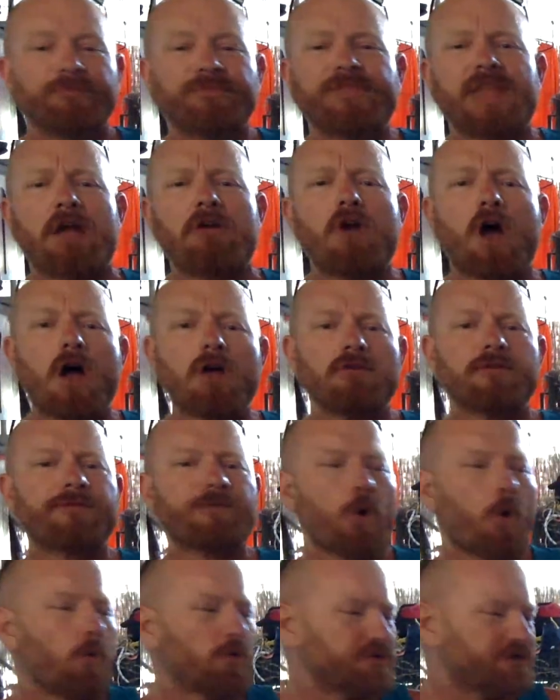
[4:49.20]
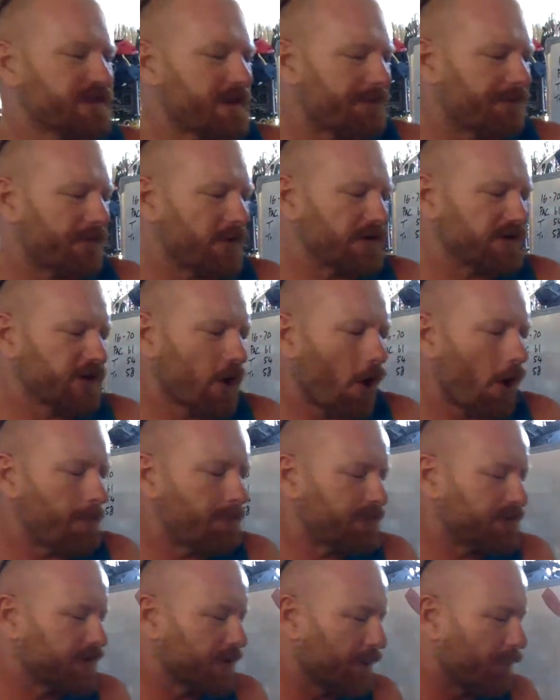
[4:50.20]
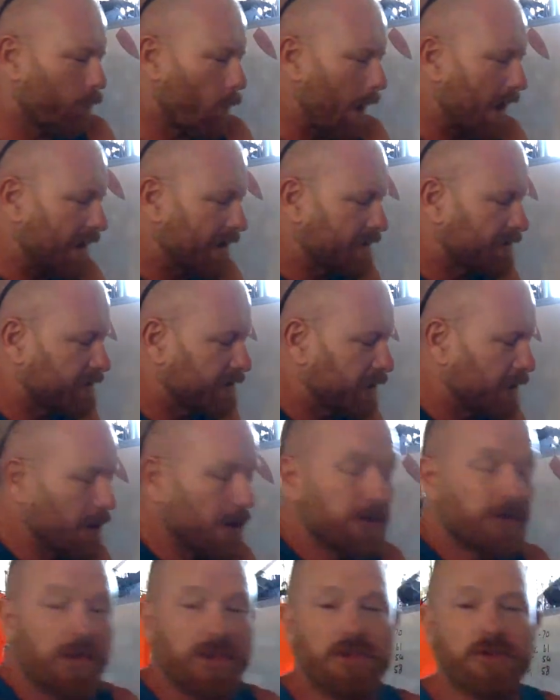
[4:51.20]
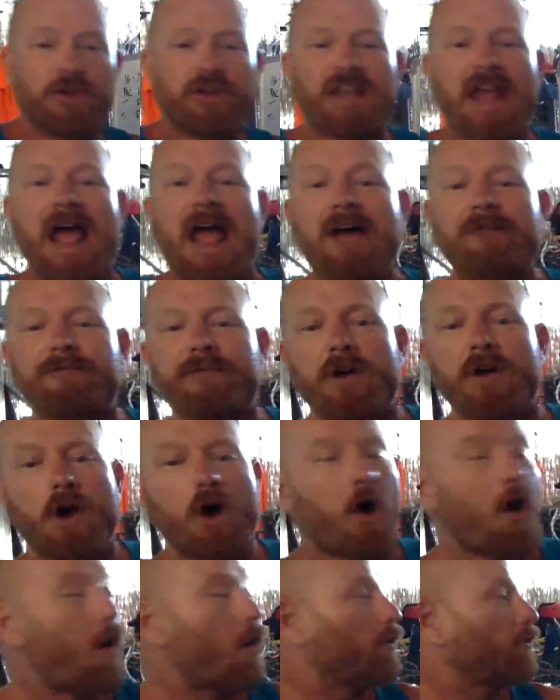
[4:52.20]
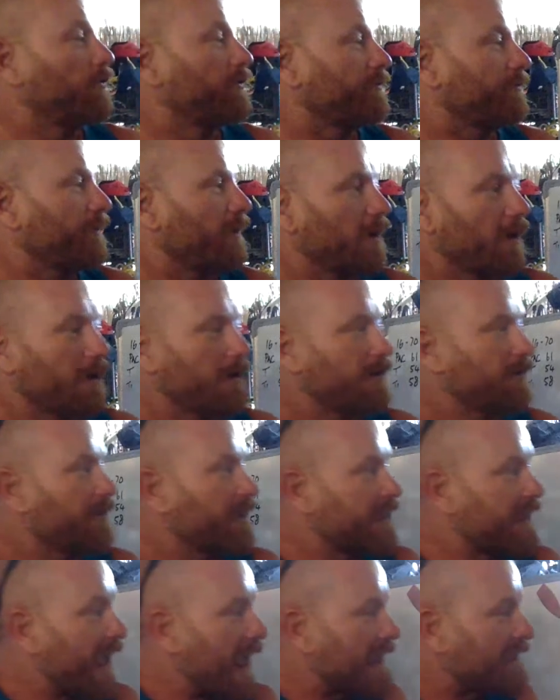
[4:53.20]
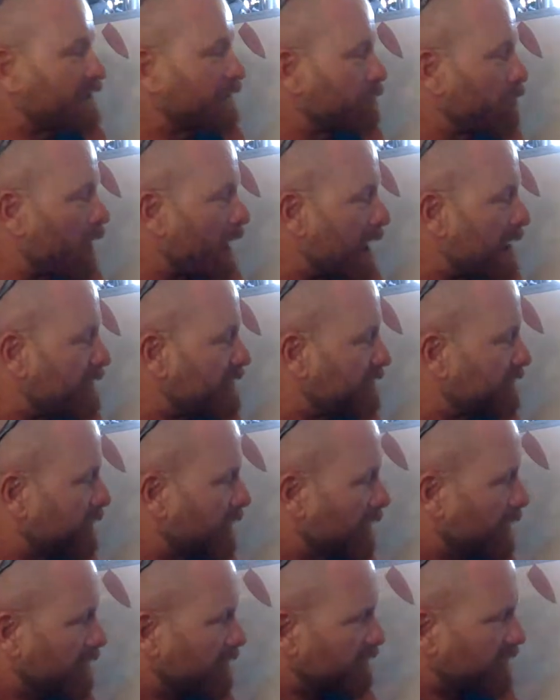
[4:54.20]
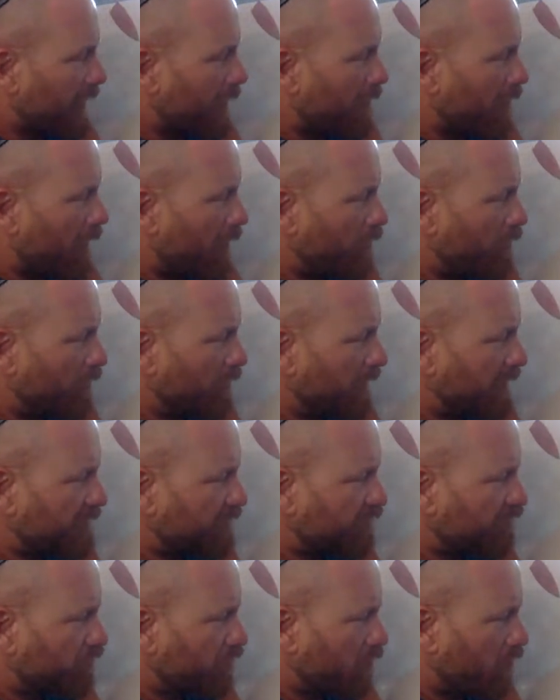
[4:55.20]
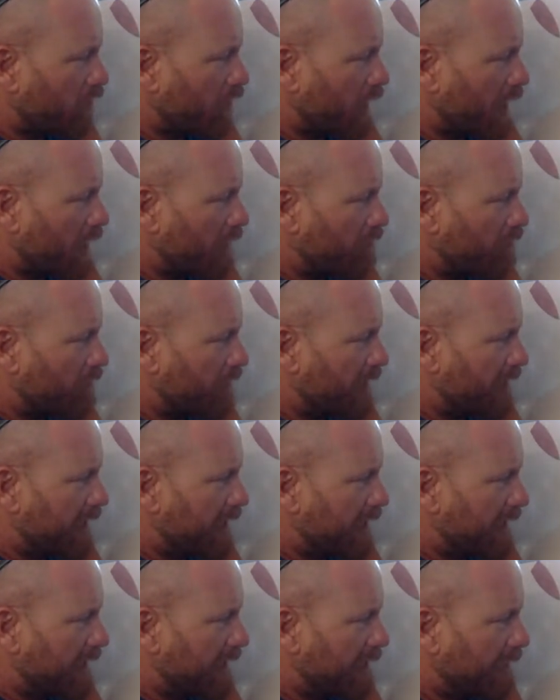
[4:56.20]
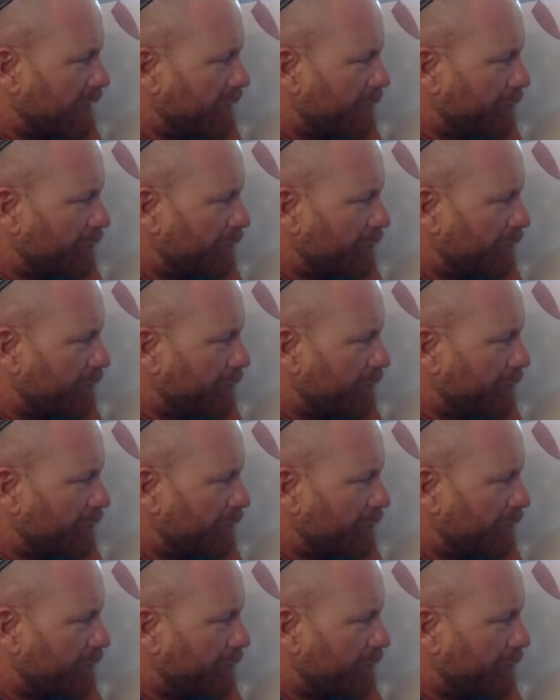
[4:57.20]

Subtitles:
There are, of course, different types of wings that you could have on the catamarans. So hold on, let's draw a really